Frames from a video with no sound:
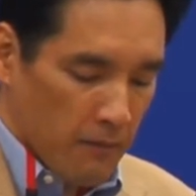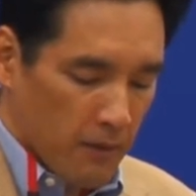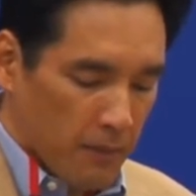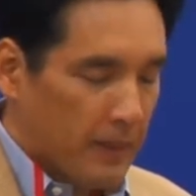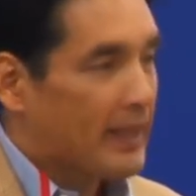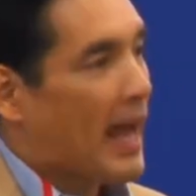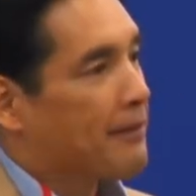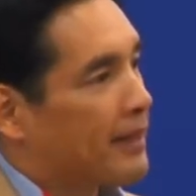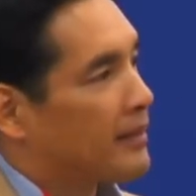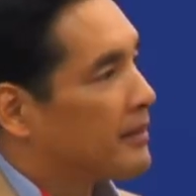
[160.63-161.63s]
we will be
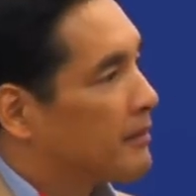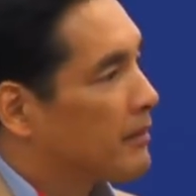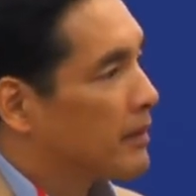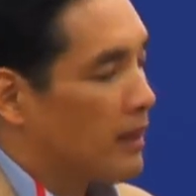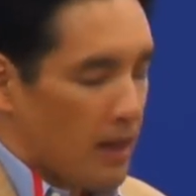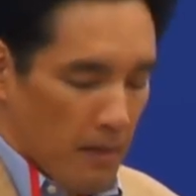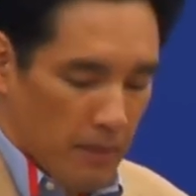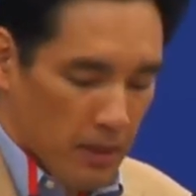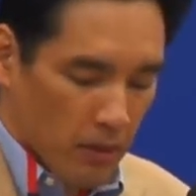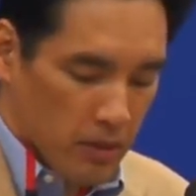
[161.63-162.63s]
laughed at
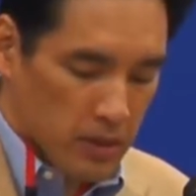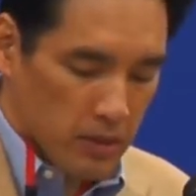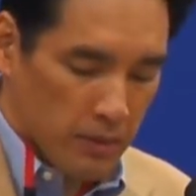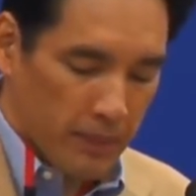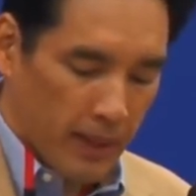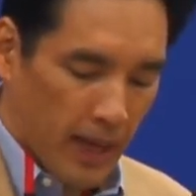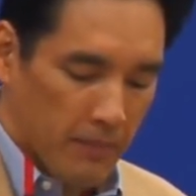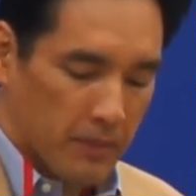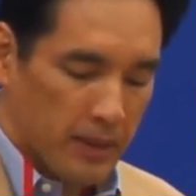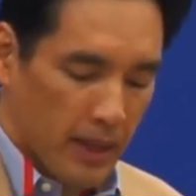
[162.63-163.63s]
by those who
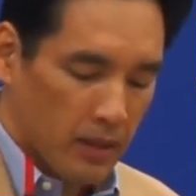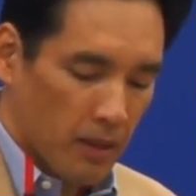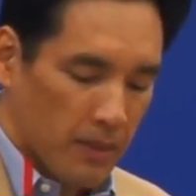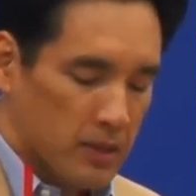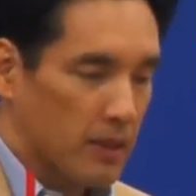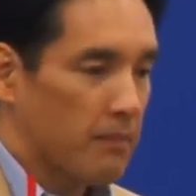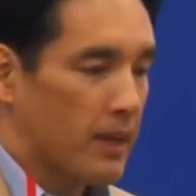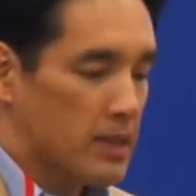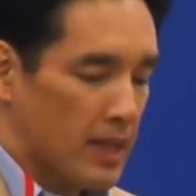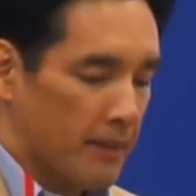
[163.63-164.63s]
became dead or missing
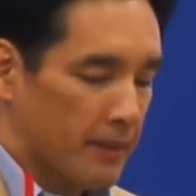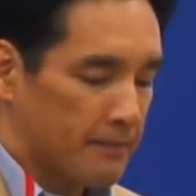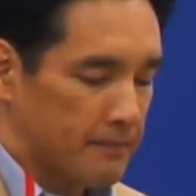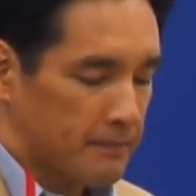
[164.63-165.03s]
by tsunami."